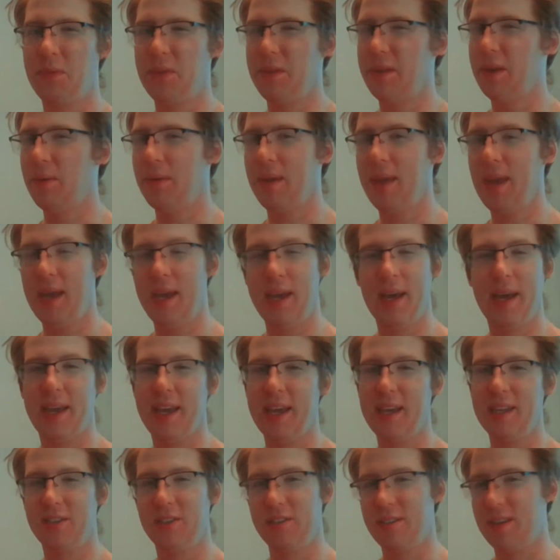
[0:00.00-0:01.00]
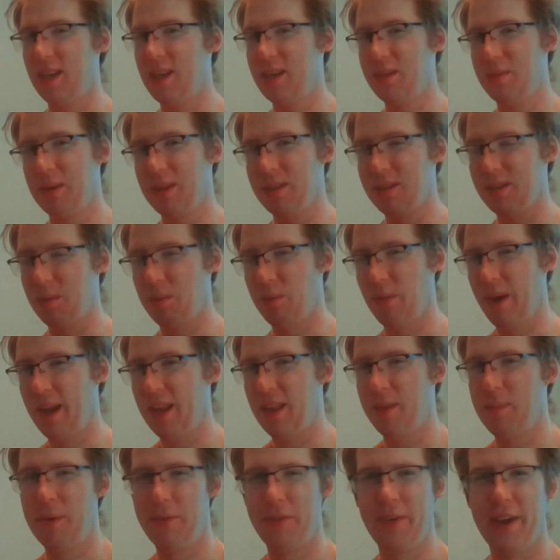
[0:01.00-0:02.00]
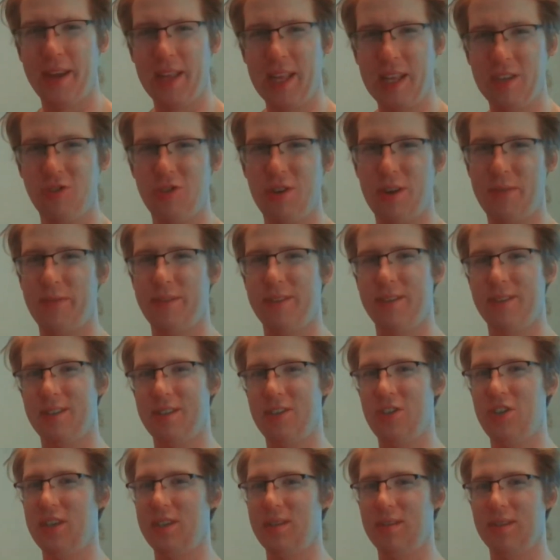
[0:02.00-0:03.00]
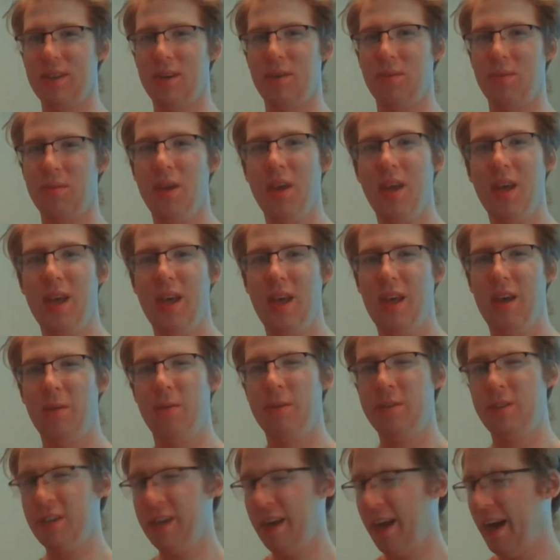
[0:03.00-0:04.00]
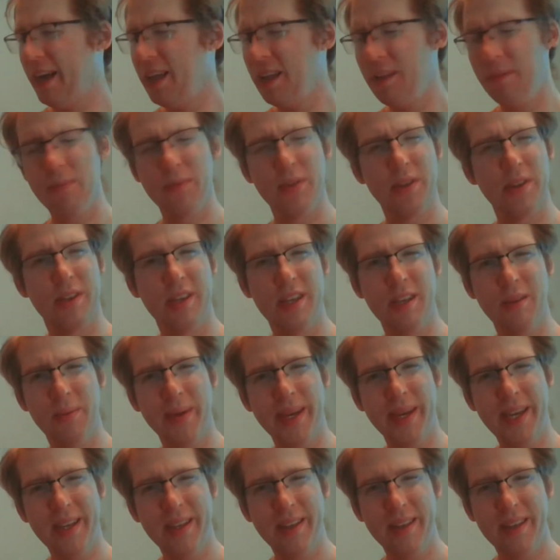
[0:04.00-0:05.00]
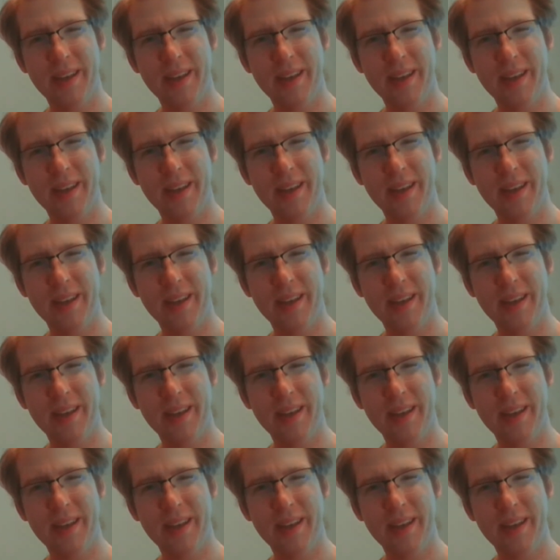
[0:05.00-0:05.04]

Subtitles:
okay, I guess just in case we get some random effect that shuffles the G-Zone, which I don't, did we?